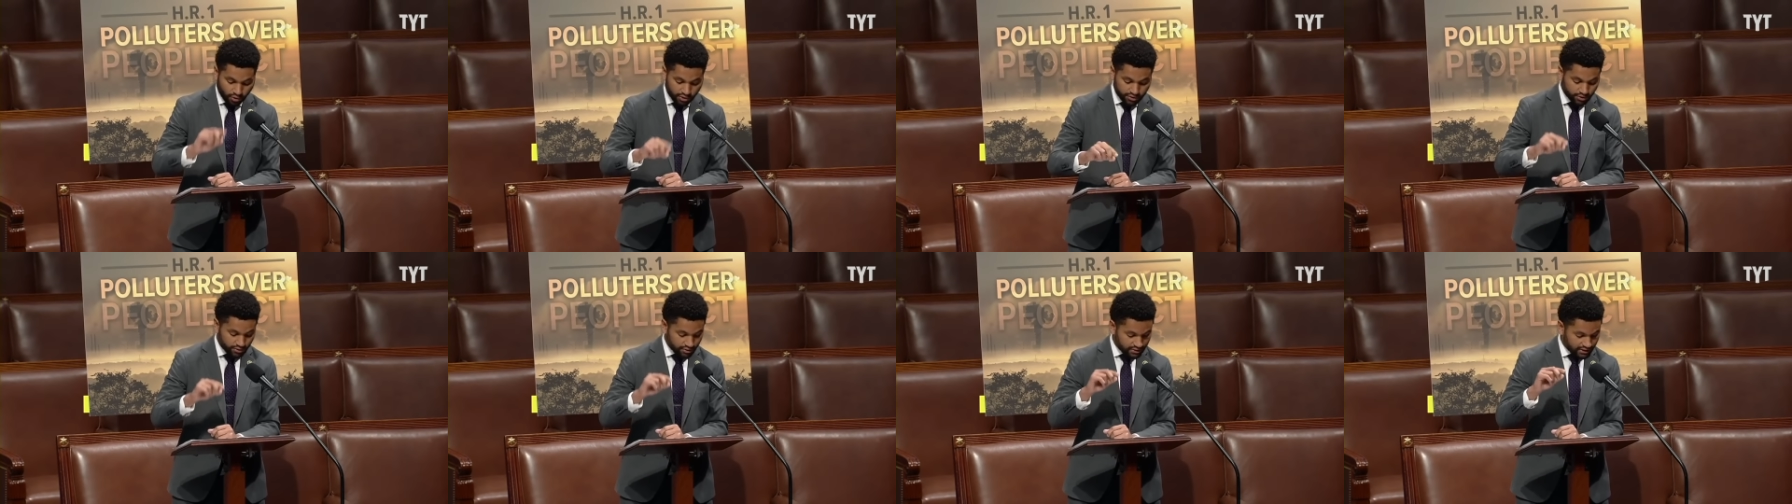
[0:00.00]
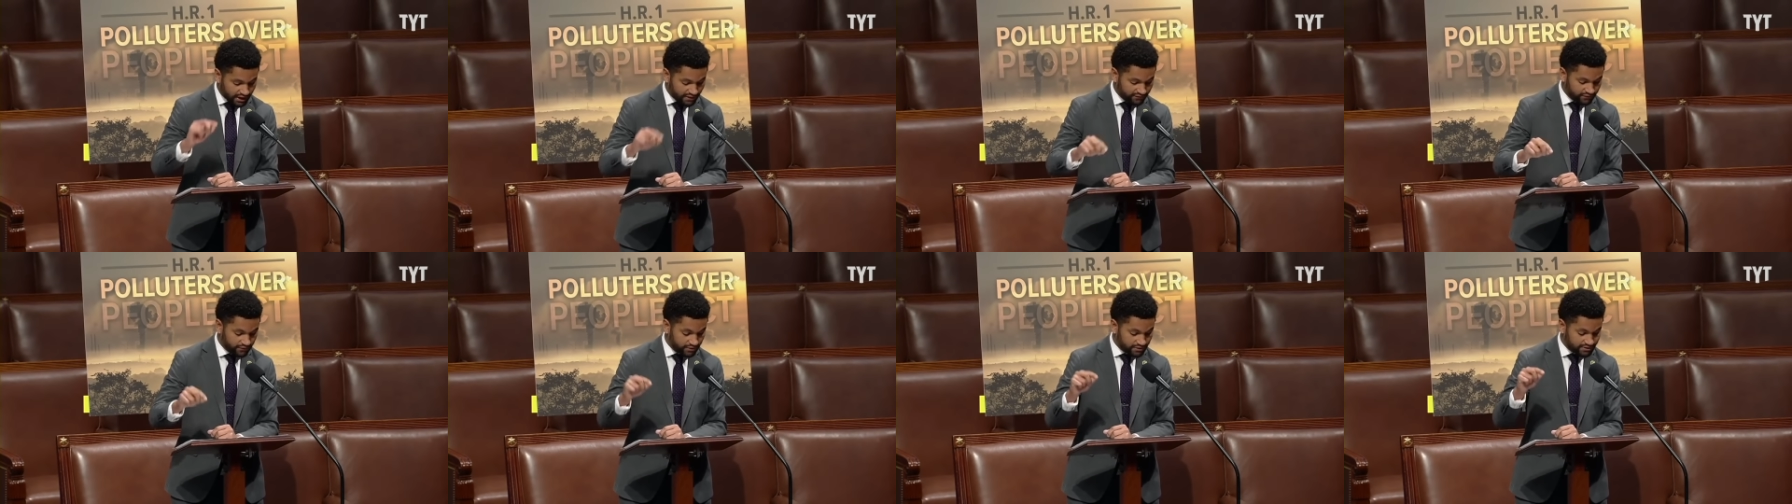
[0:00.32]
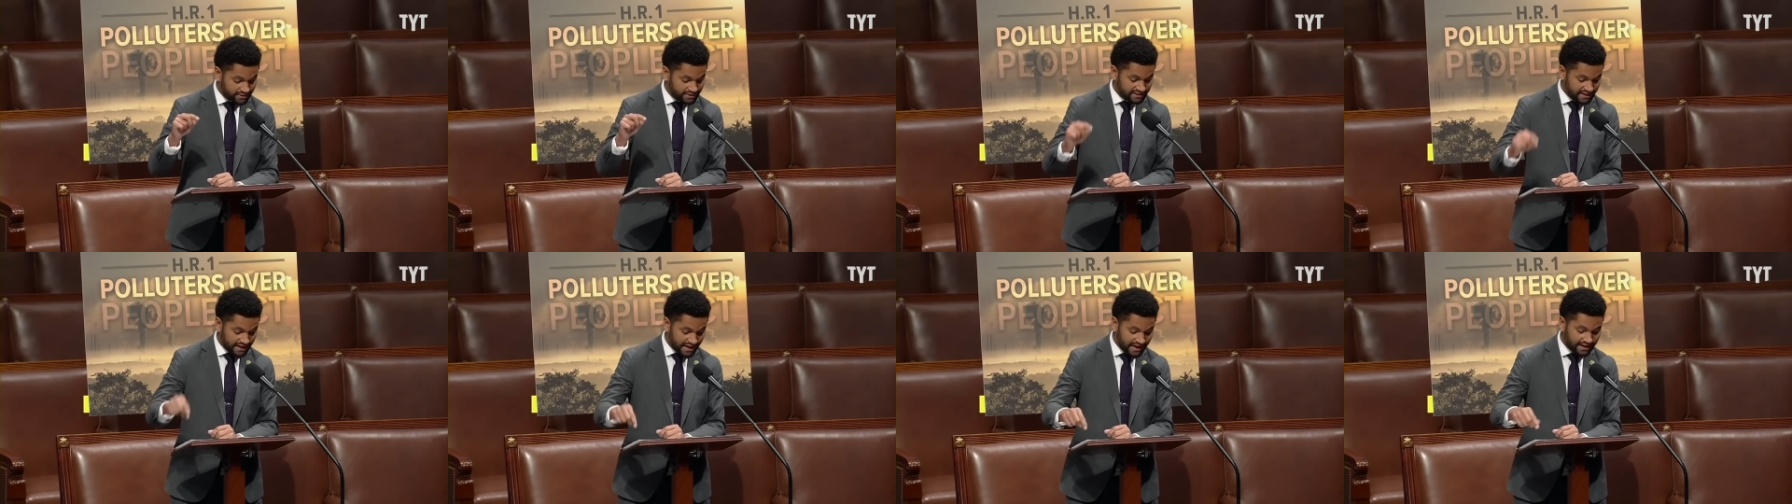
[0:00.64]

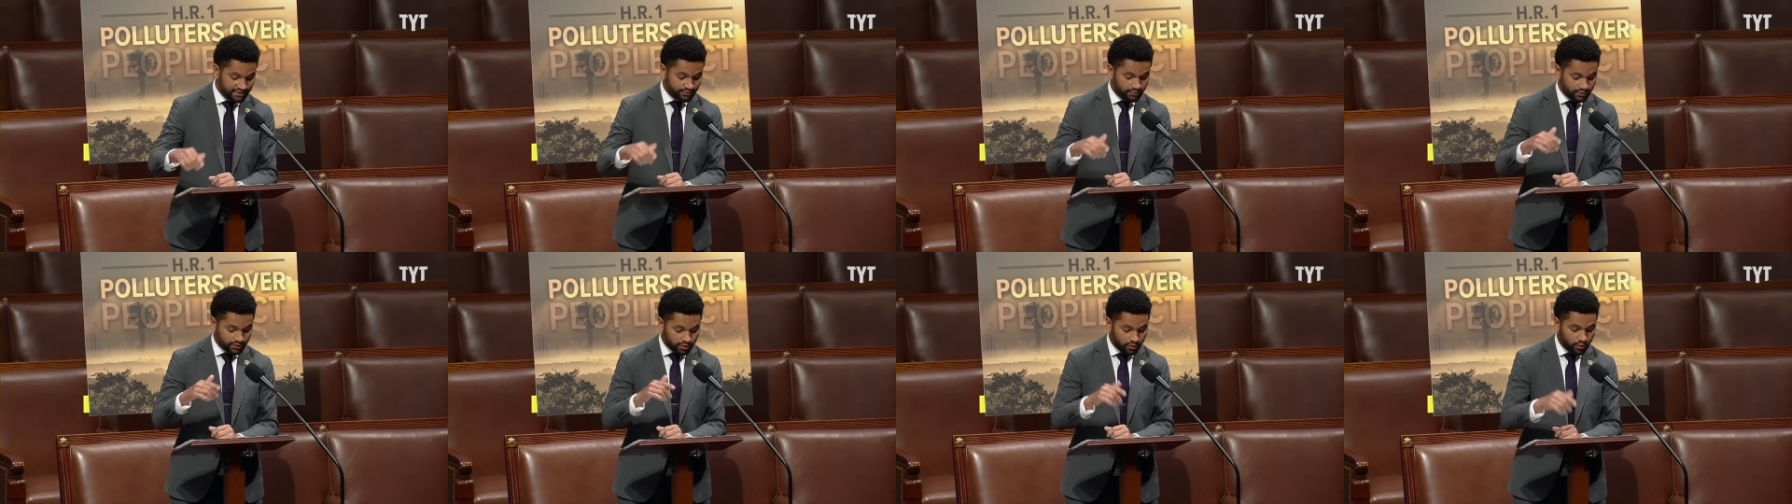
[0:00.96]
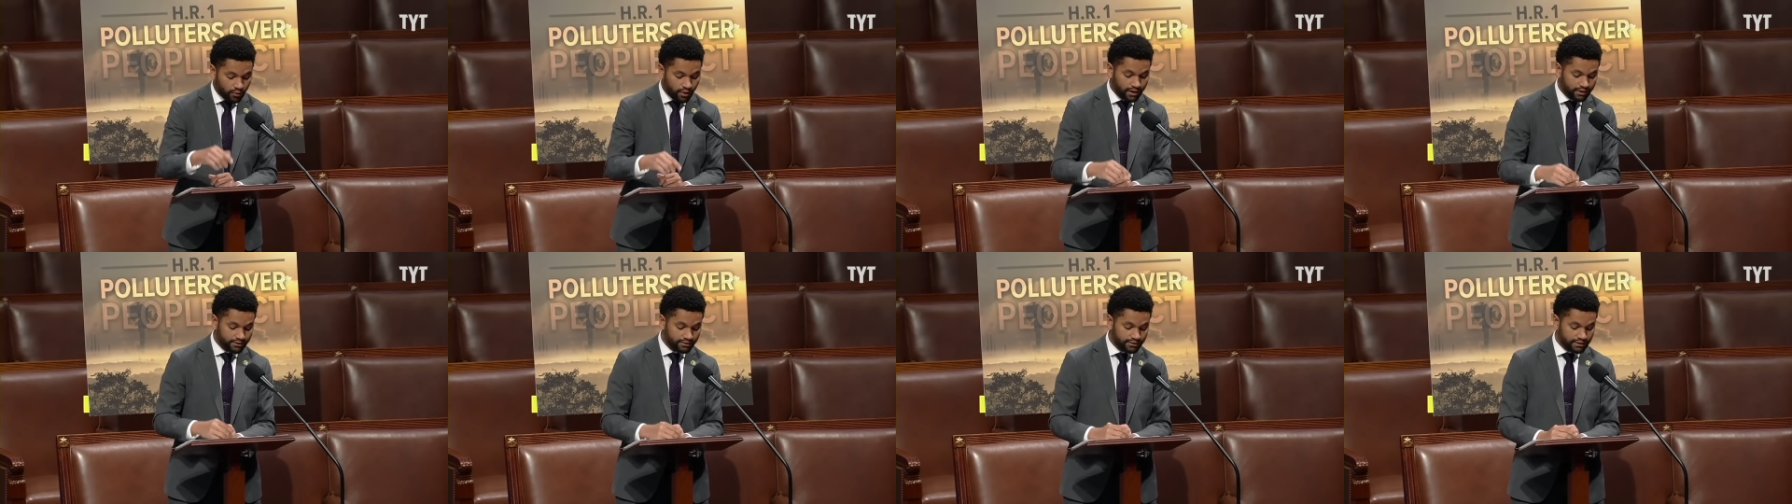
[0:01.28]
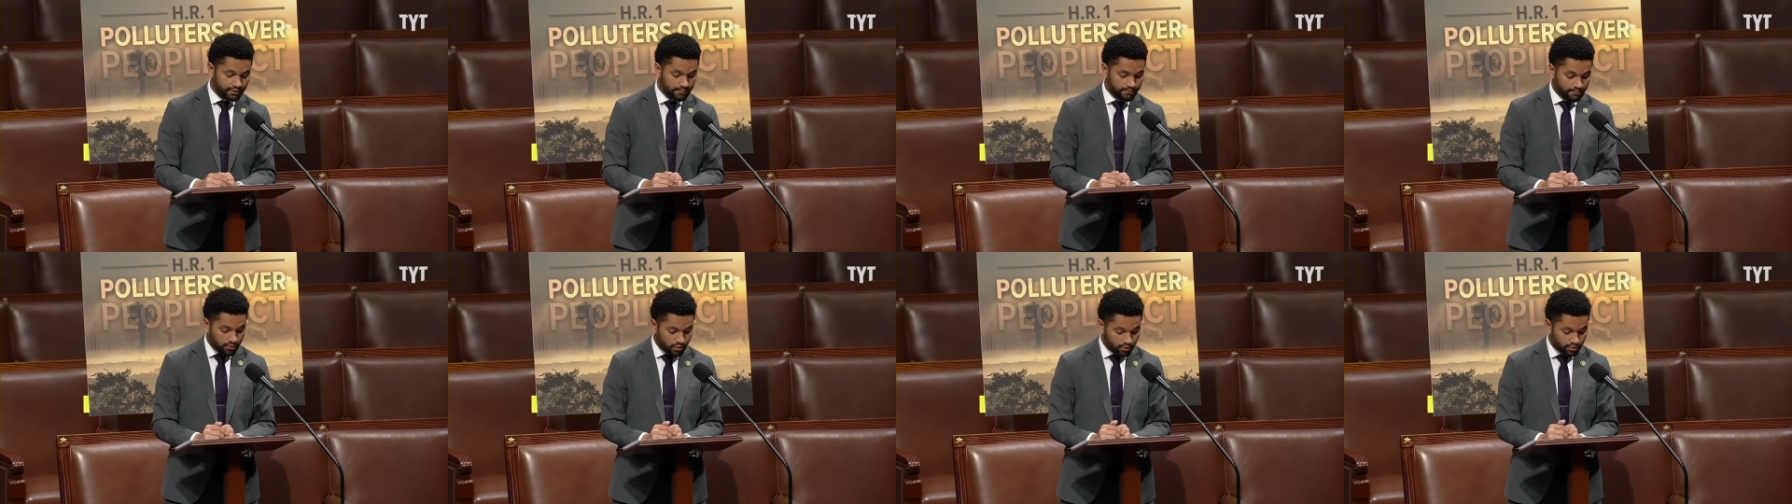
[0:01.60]
oil-covered sand and
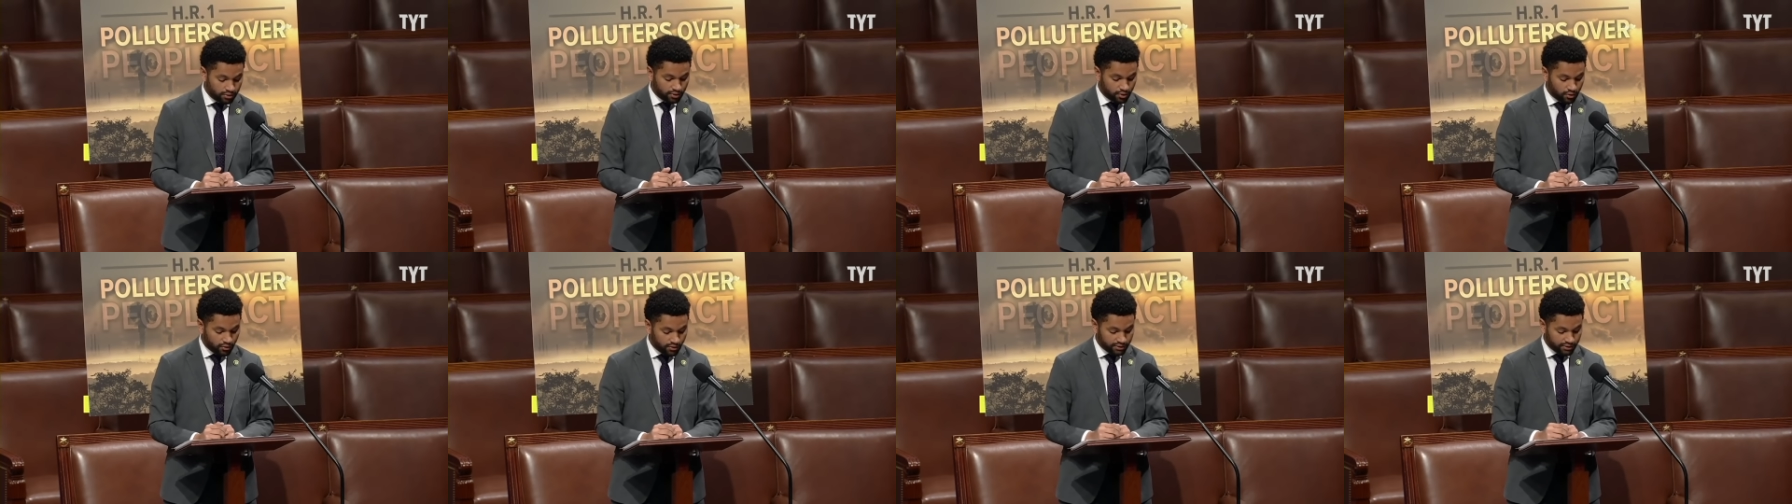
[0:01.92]
requiring more